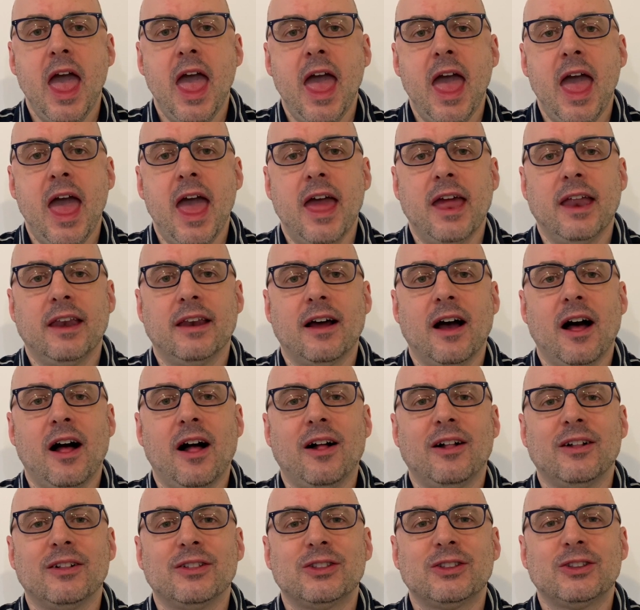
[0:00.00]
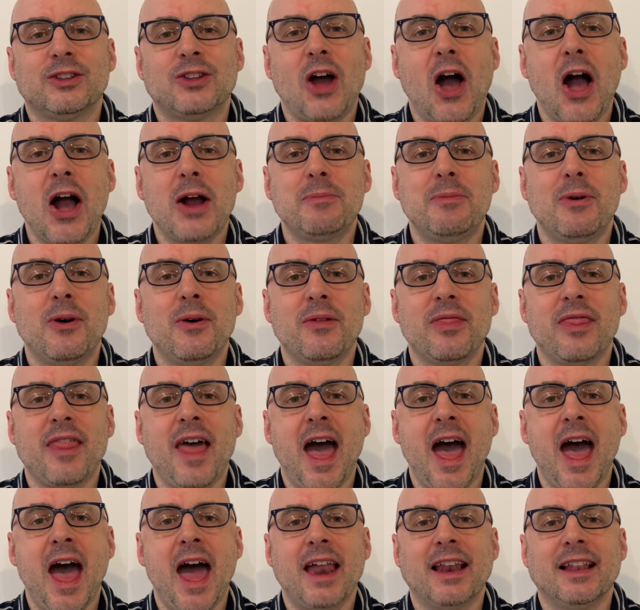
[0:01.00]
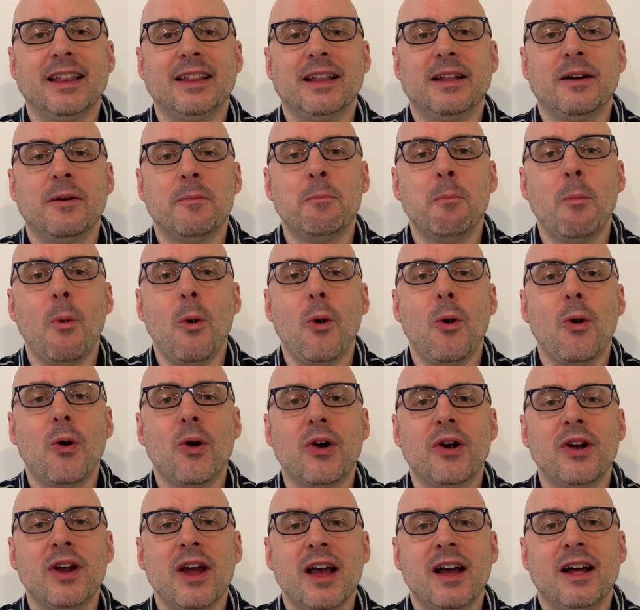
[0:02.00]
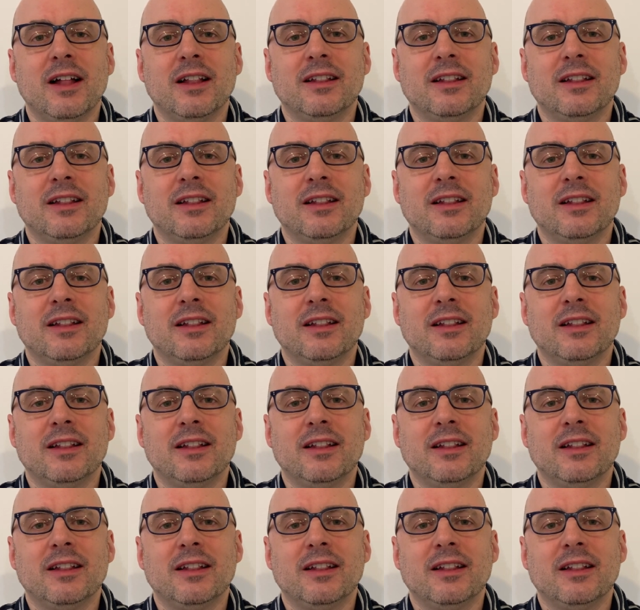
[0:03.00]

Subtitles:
And I'll talk about that more